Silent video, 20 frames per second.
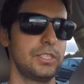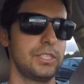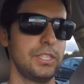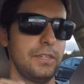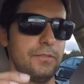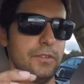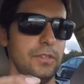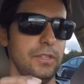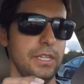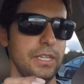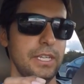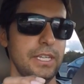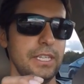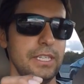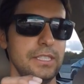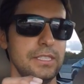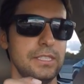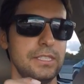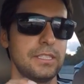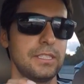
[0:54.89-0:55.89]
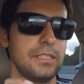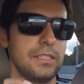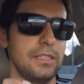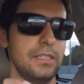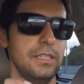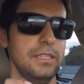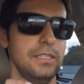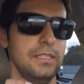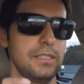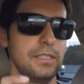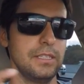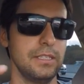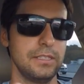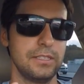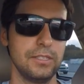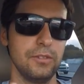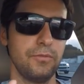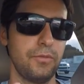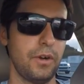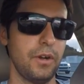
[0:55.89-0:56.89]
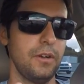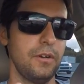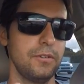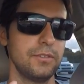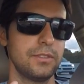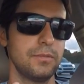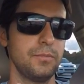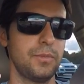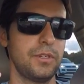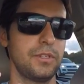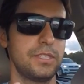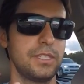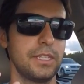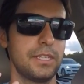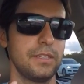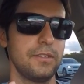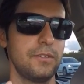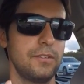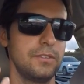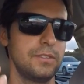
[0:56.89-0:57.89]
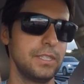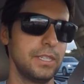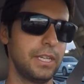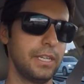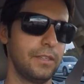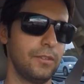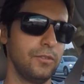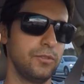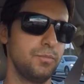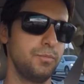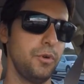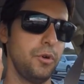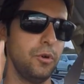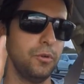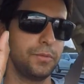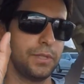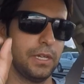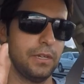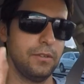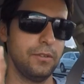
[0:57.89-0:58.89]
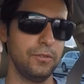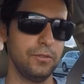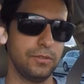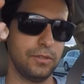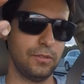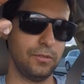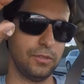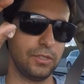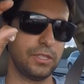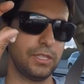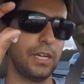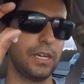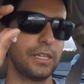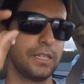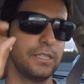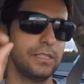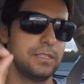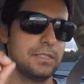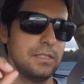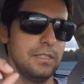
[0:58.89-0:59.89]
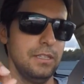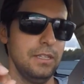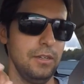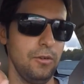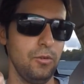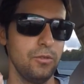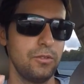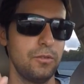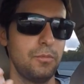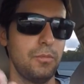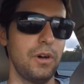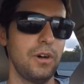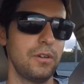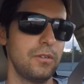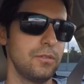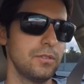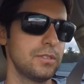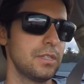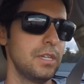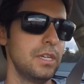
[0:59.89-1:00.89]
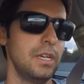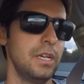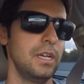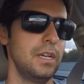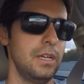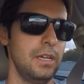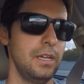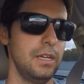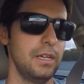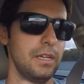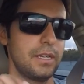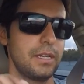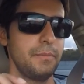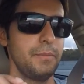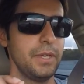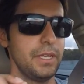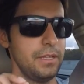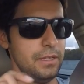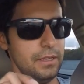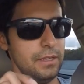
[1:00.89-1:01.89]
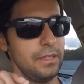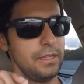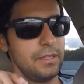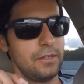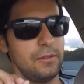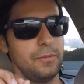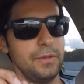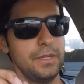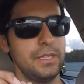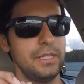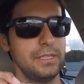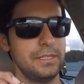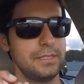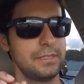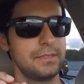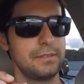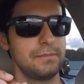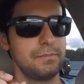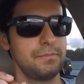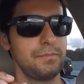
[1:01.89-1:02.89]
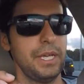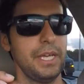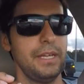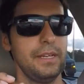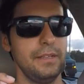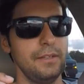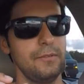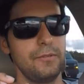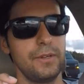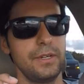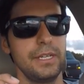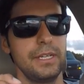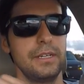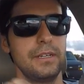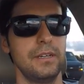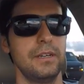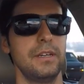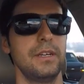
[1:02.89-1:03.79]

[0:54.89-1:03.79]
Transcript: Chevrolets, the Silverados in particular, to get those bulbs out of those little sockets in the older models. It can be a little bit of pain in the rear,